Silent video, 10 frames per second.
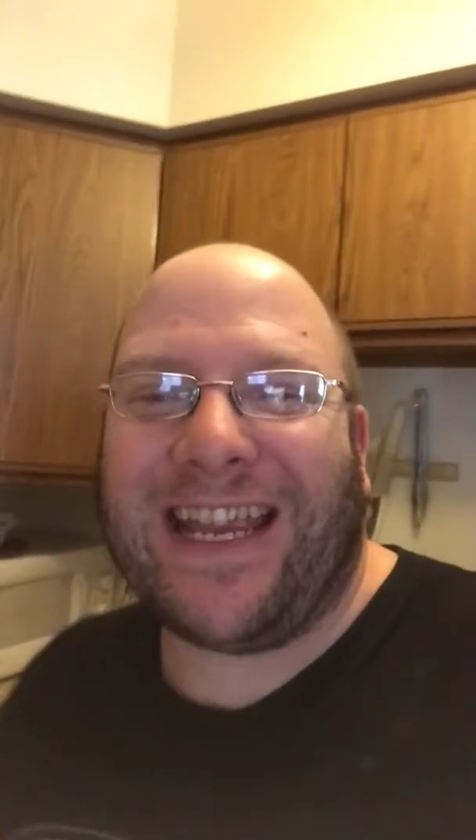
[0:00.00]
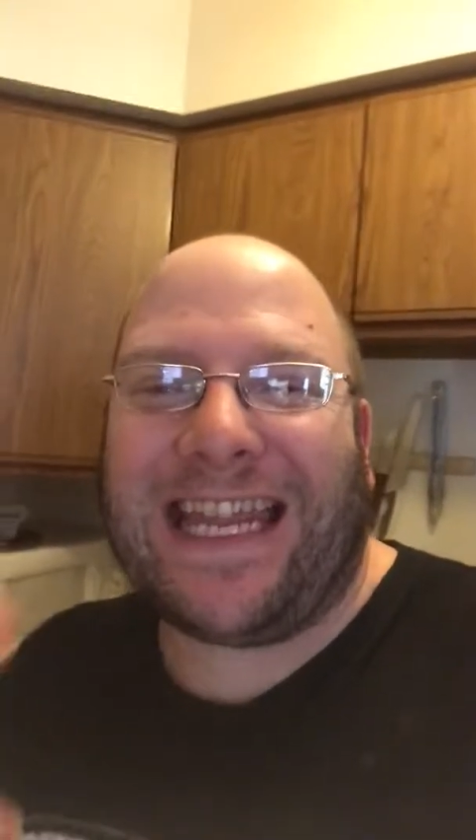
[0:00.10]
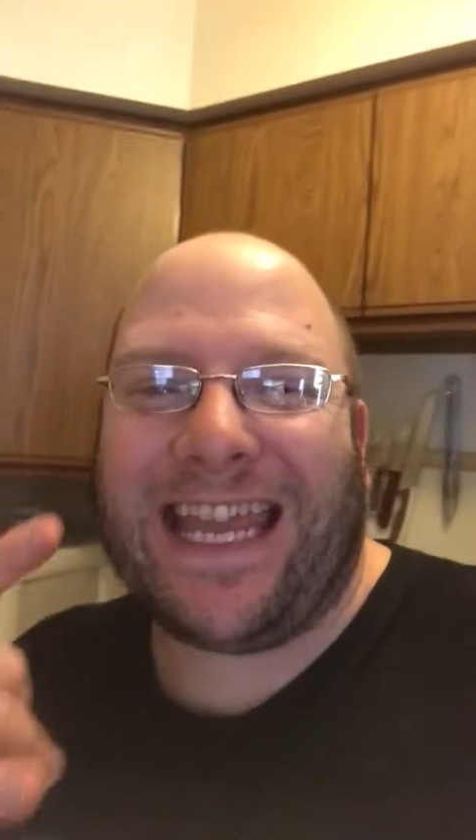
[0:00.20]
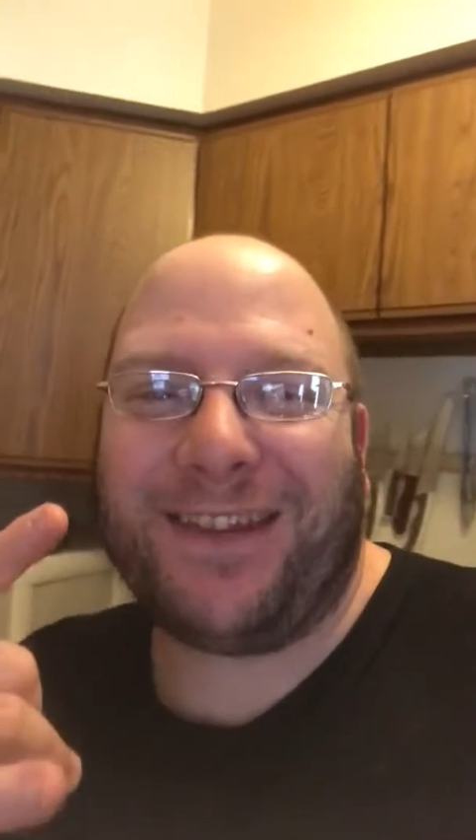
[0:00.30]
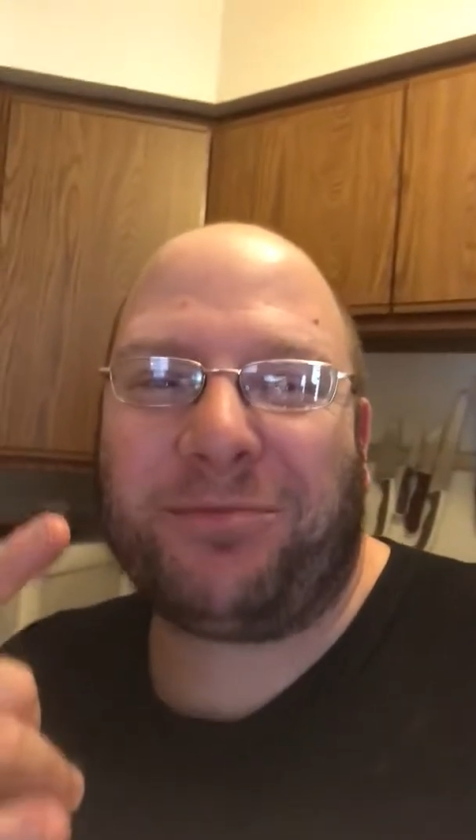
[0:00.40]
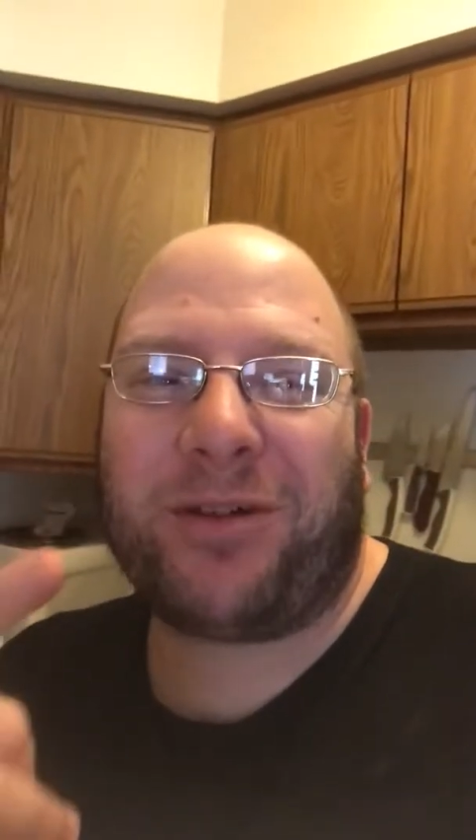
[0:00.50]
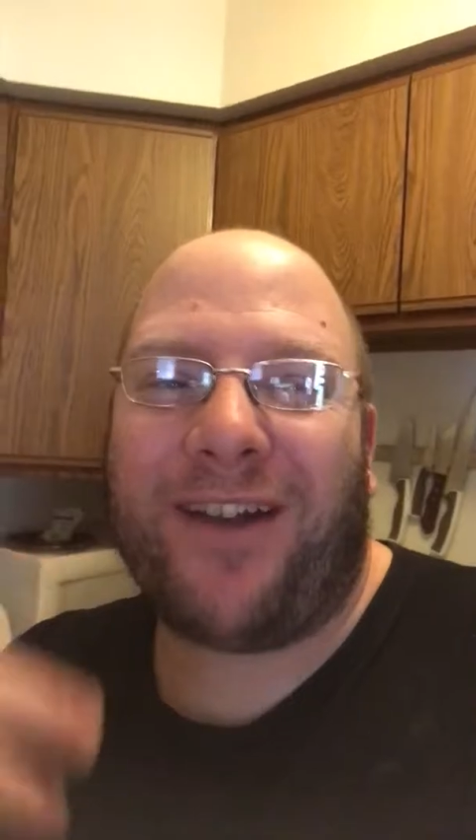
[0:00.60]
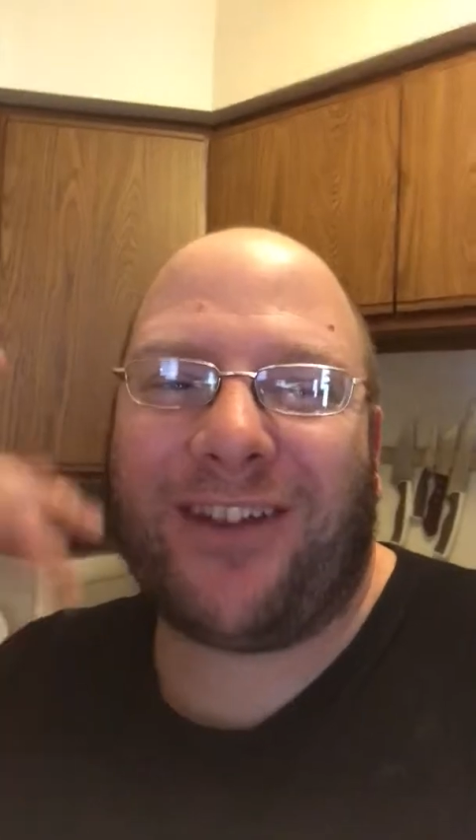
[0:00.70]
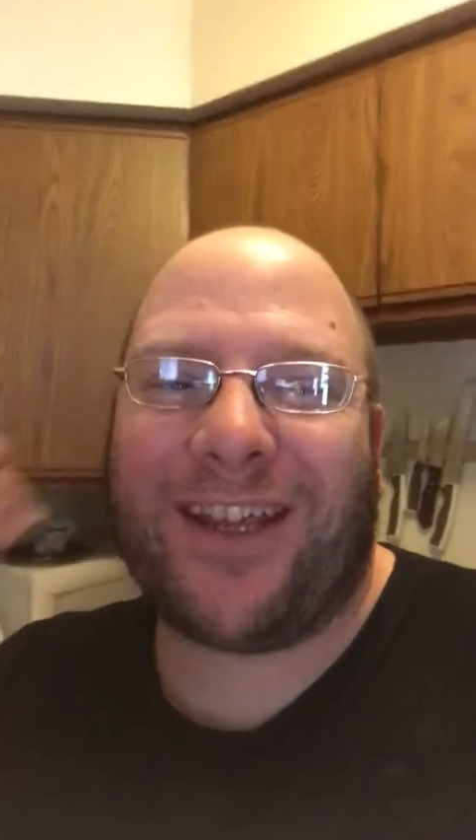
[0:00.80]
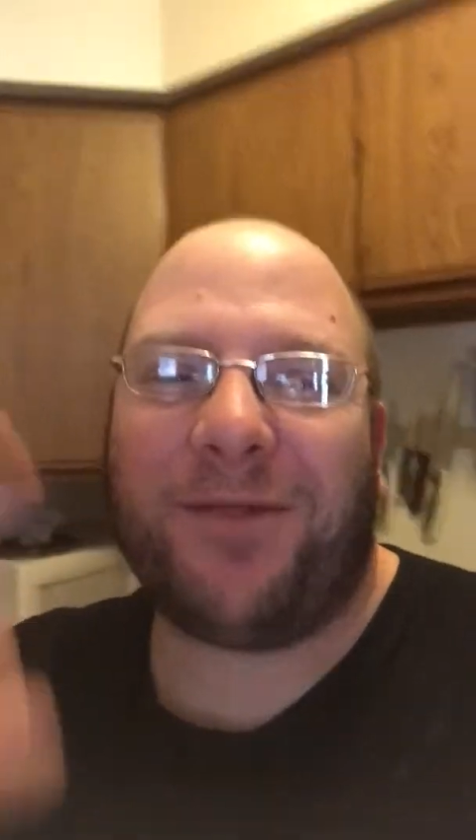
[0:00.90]
aka The
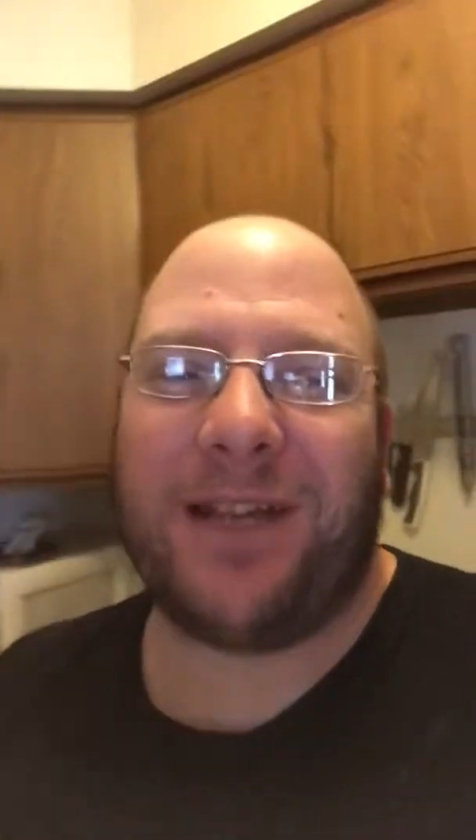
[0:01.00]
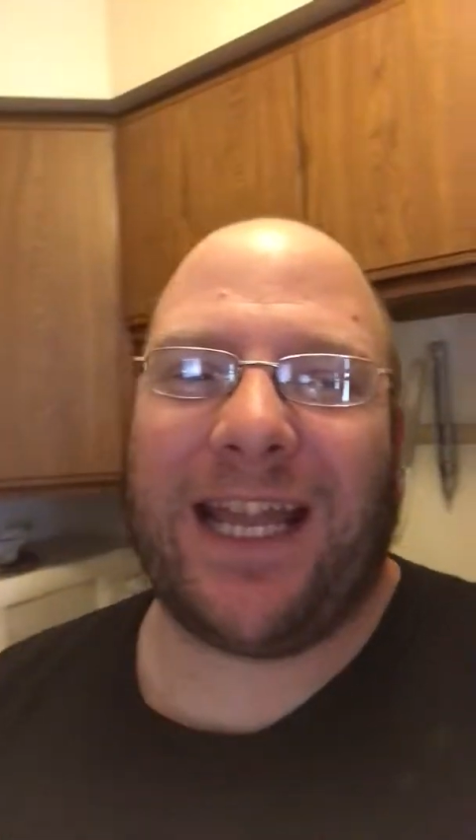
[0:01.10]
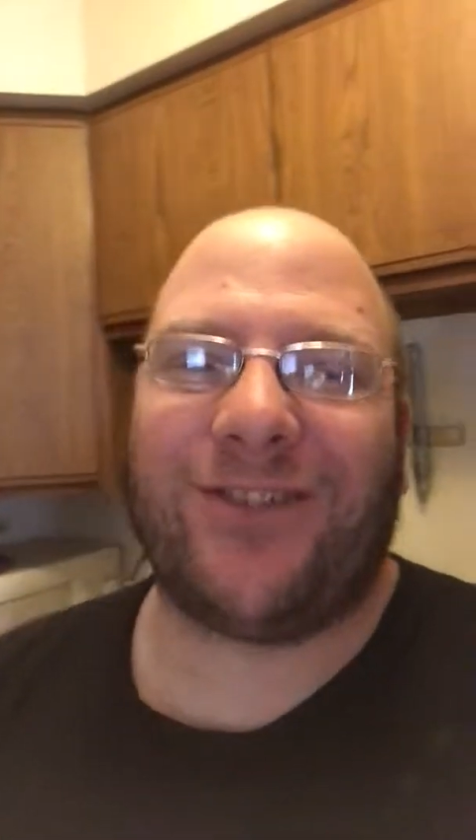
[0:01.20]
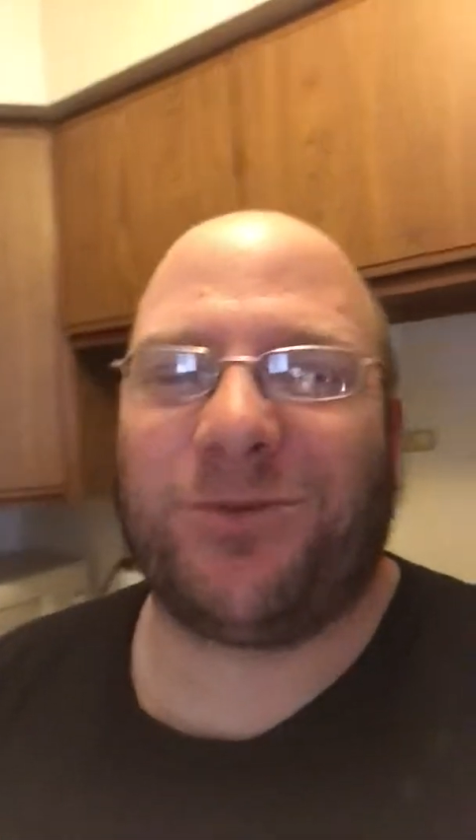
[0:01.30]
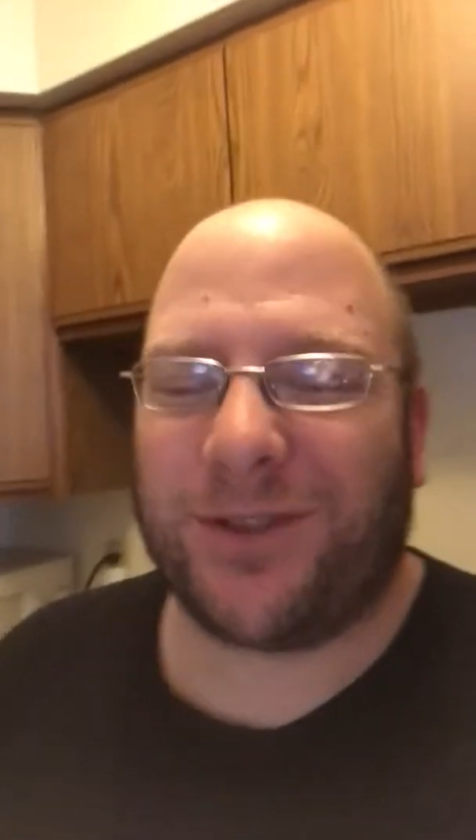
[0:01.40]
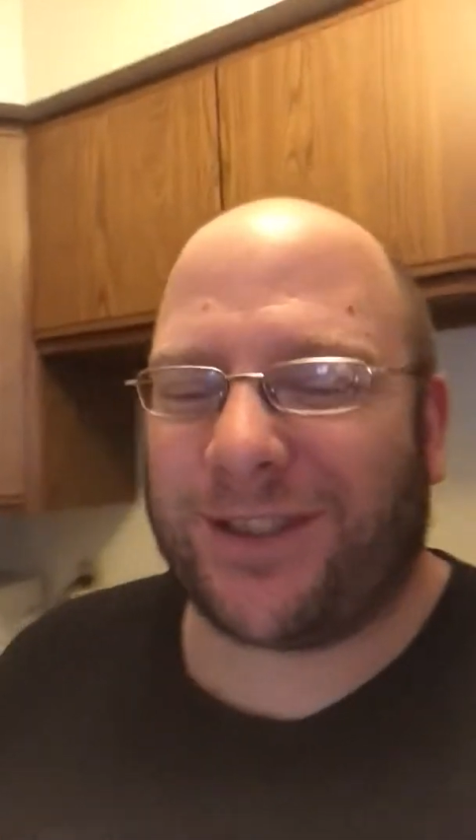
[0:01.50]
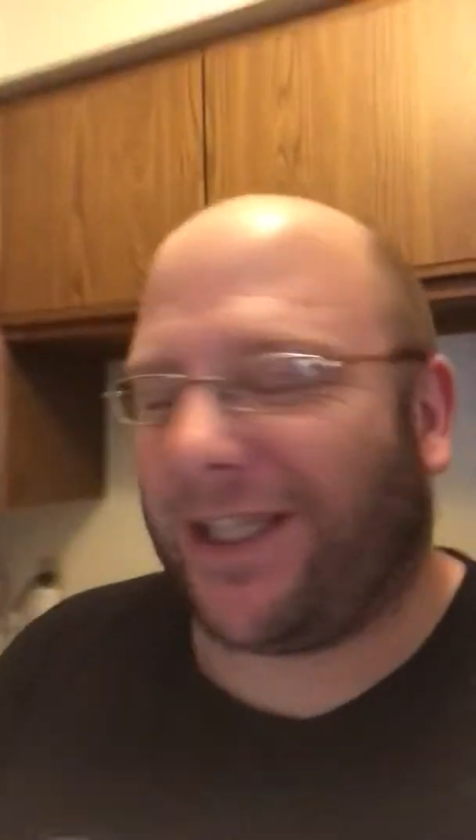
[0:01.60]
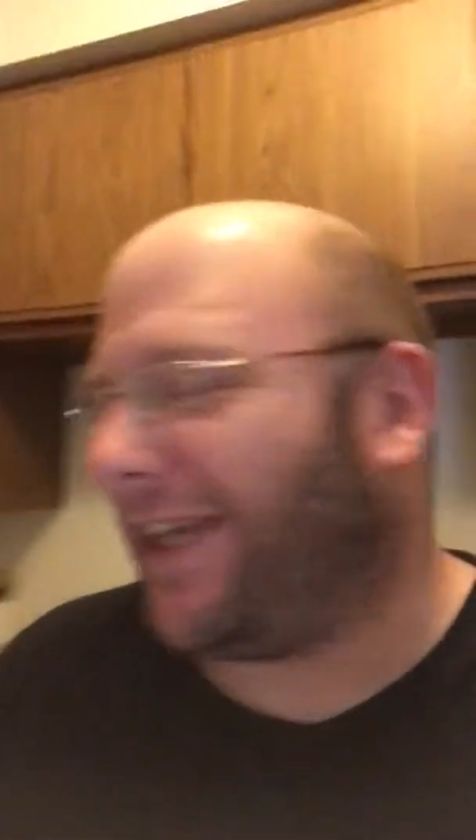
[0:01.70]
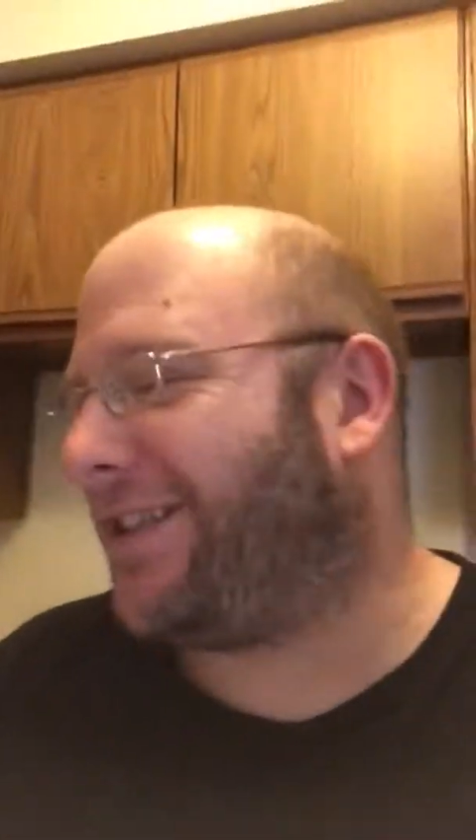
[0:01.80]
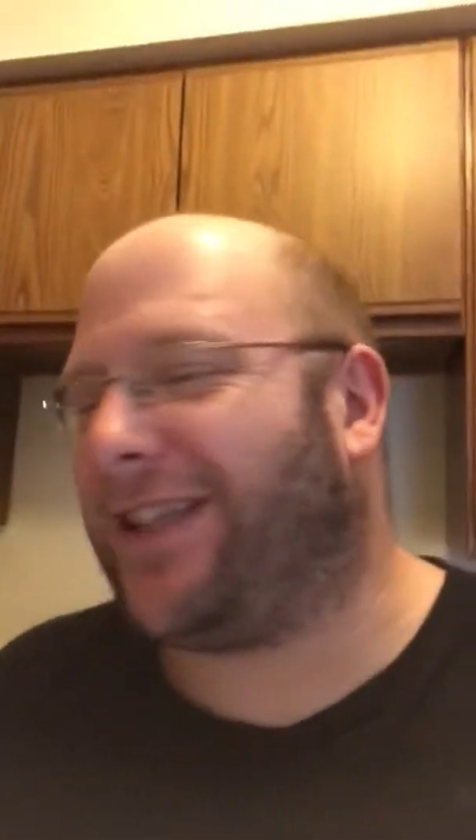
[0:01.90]
Prophet, coming at you once again.